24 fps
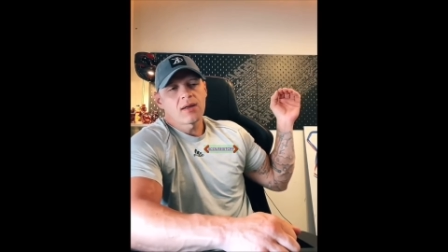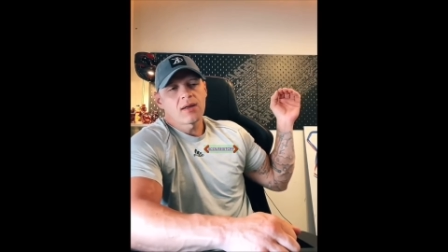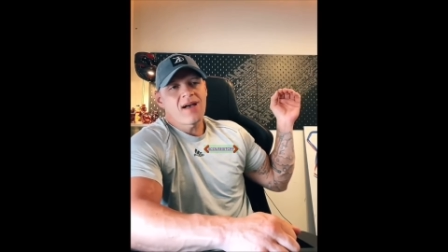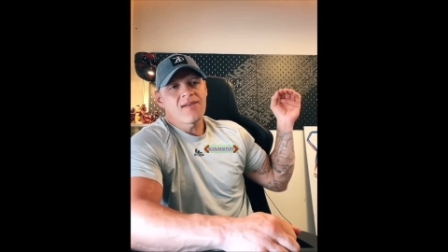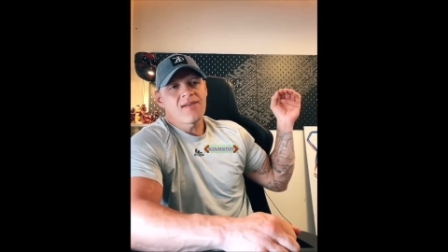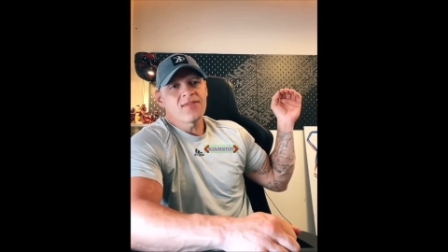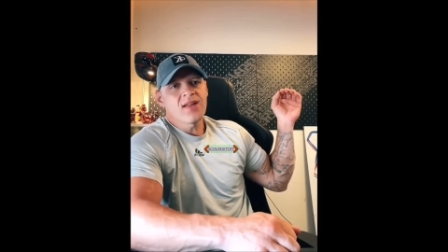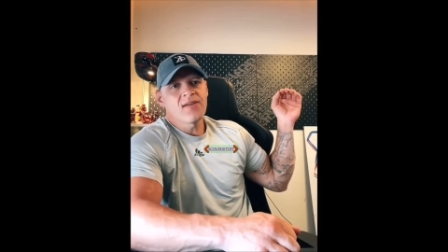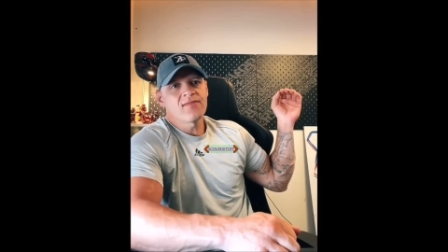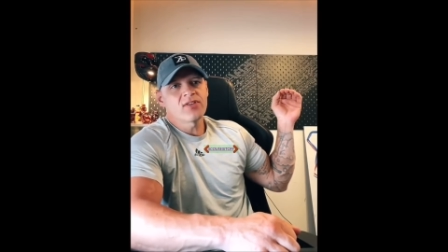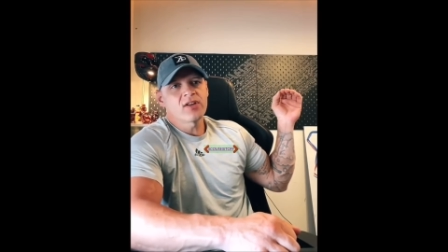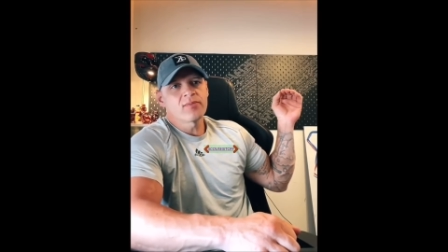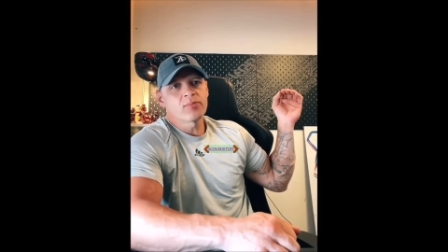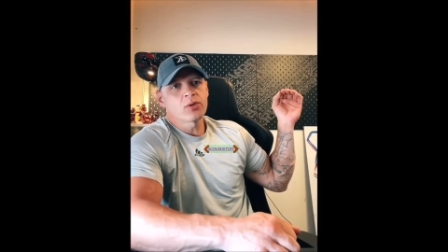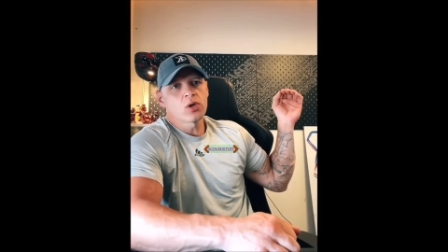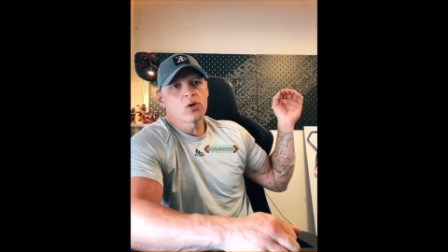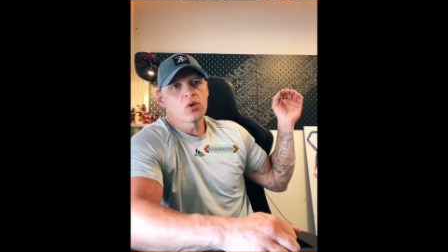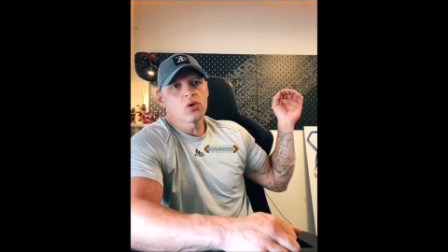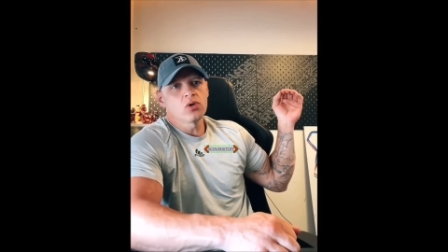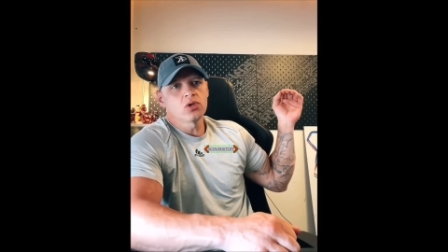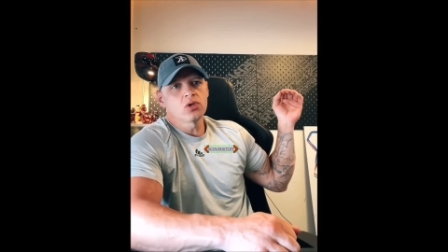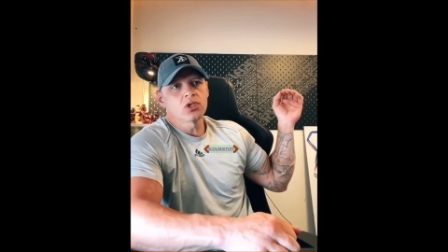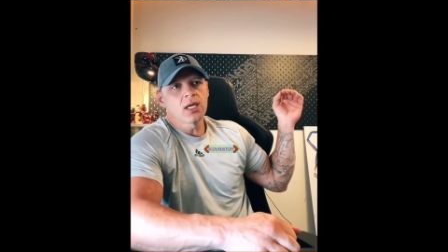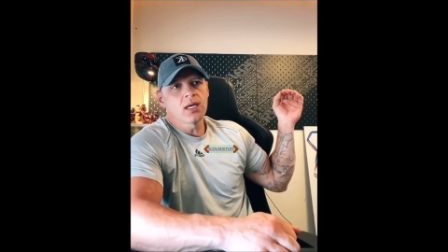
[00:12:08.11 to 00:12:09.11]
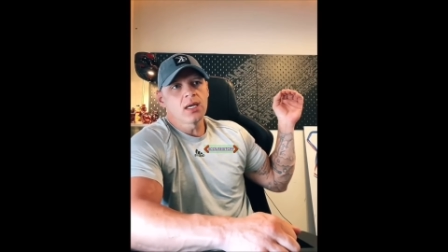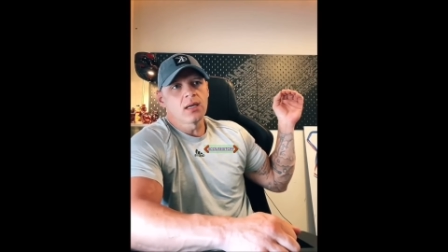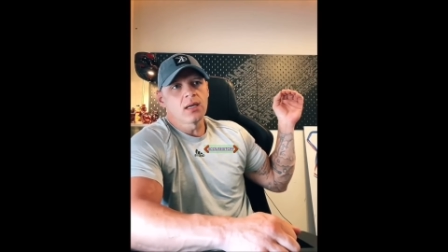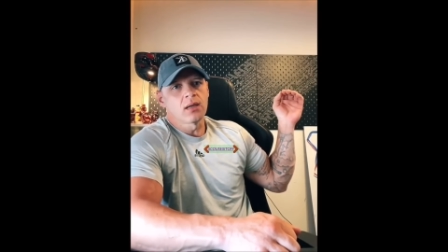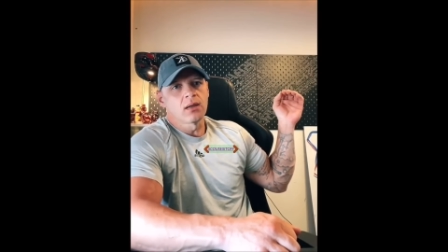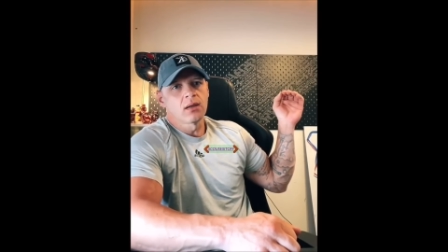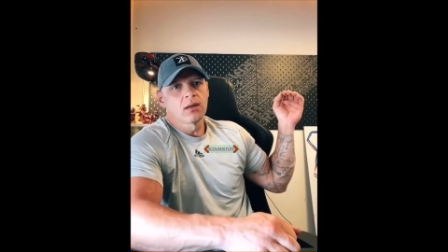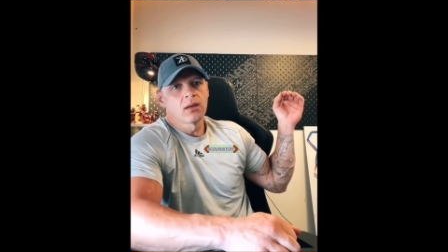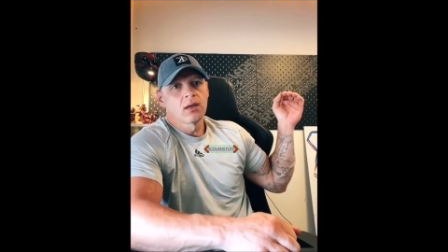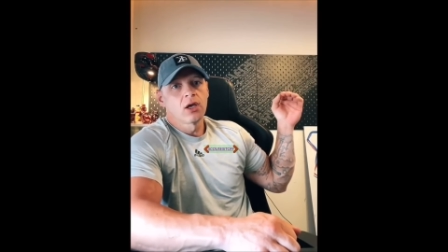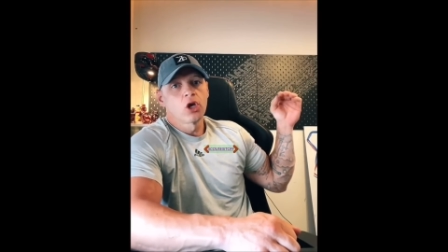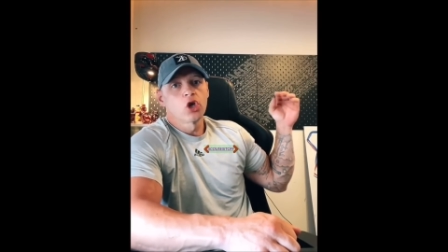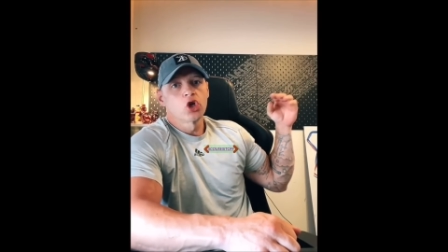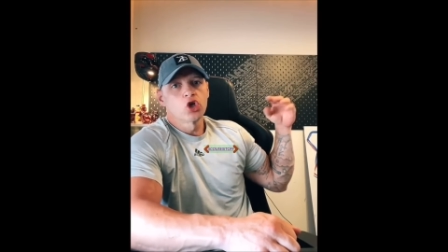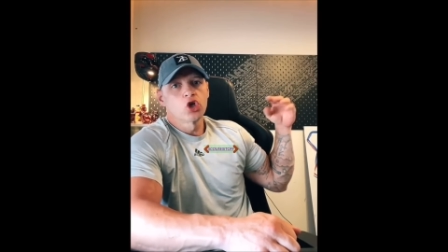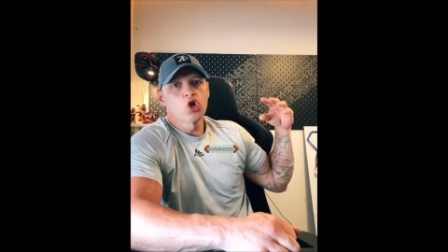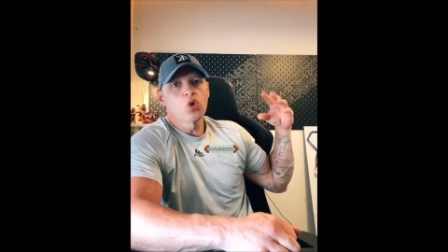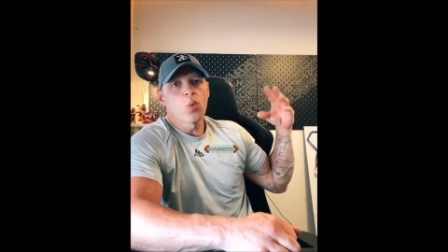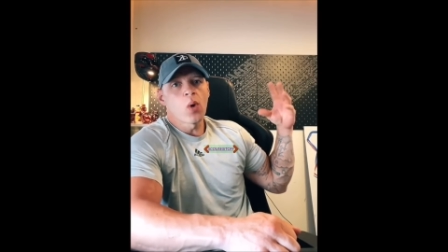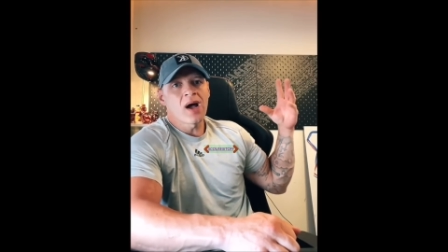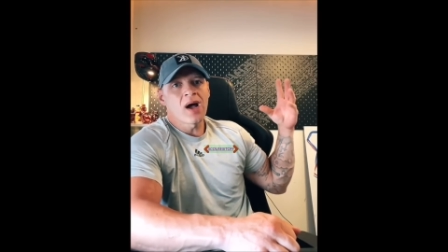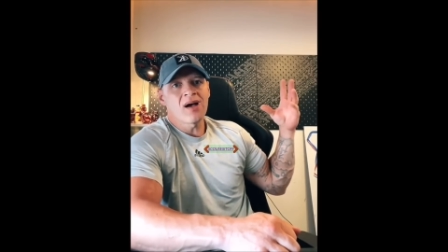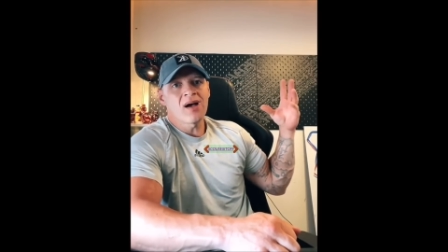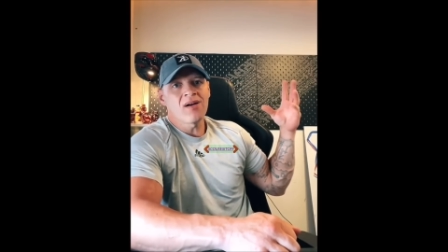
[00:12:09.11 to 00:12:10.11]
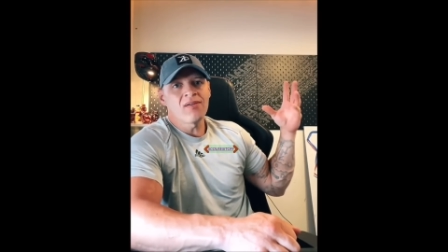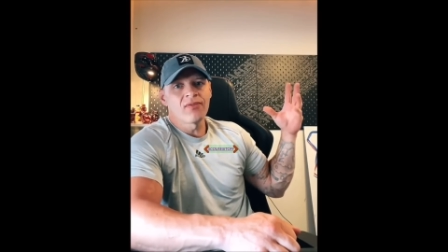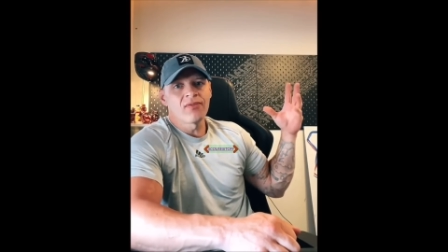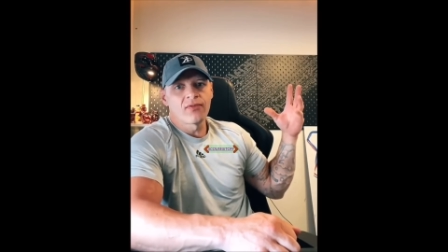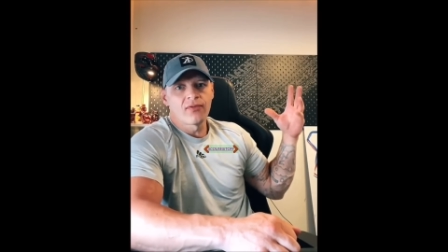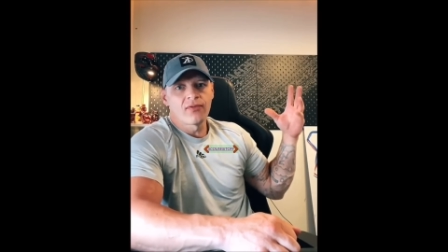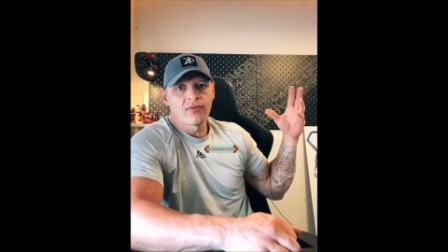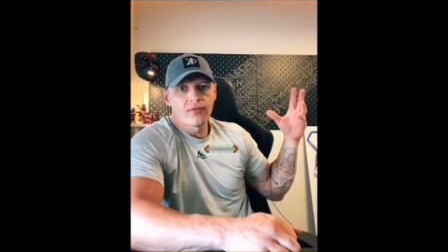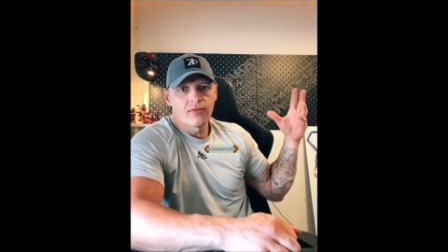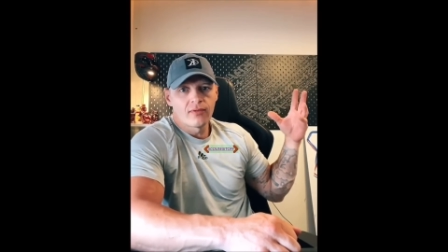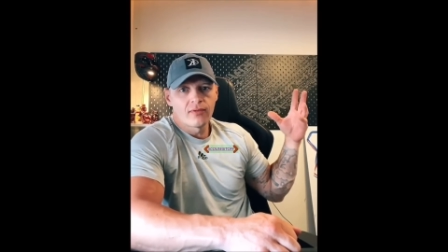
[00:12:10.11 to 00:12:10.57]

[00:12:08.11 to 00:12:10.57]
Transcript: I've never abused it. You have.